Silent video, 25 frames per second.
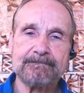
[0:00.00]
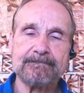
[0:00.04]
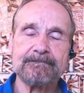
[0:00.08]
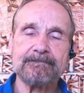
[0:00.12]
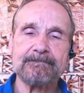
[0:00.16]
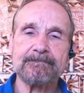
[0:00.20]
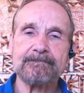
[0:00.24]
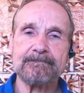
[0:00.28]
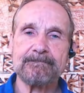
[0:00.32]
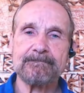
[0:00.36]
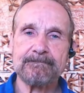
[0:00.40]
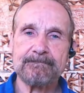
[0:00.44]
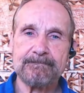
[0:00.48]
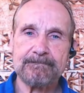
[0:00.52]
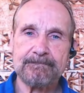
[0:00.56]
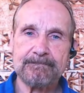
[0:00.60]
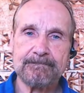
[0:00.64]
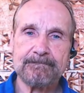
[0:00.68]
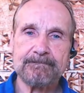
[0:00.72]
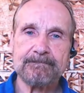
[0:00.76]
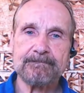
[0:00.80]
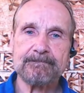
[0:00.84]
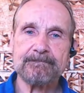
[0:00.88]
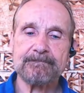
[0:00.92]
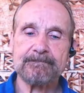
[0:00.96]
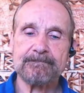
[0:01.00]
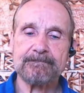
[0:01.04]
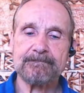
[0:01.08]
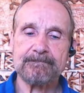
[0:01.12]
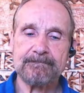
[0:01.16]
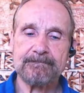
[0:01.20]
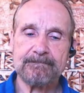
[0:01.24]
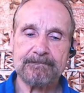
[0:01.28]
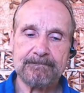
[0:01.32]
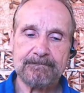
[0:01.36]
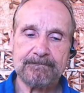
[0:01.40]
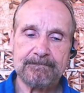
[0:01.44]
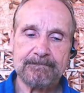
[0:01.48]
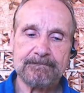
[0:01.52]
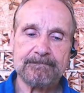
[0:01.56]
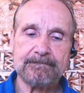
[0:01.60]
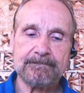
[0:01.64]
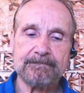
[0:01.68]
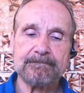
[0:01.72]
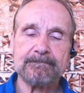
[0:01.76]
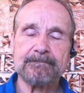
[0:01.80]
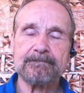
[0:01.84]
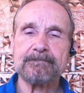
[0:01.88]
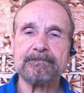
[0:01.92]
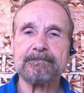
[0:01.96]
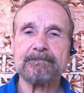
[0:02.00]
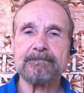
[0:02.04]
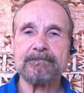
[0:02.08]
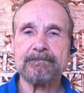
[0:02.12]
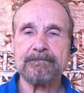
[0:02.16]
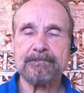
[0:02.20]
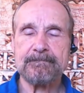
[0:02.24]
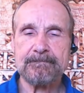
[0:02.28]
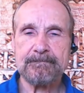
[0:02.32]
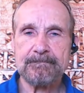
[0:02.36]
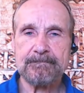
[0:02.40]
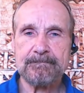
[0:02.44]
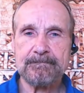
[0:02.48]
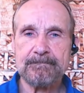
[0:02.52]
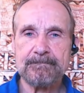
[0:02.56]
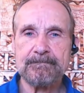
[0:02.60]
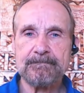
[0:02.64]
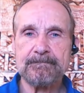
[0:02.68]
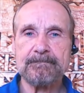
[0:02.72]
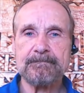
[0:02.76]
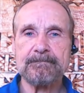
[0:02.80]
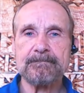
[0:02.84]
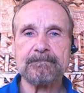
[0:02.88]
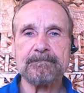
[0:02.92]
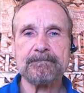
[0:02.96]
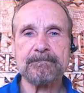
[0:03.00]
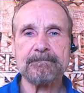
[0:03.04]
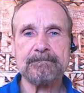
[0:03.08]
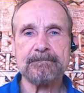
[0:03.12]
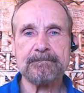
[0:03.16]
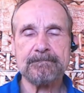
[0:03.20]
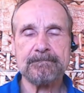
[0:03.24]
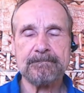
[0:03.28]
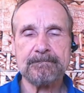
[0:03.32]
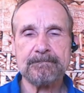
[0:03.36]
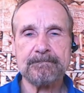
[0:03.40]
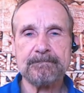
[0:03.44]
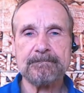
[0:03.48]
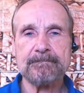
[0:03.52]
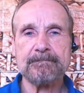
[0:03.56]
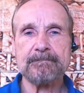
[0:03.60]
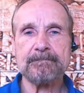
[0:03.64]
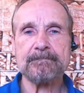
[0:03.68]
(silent)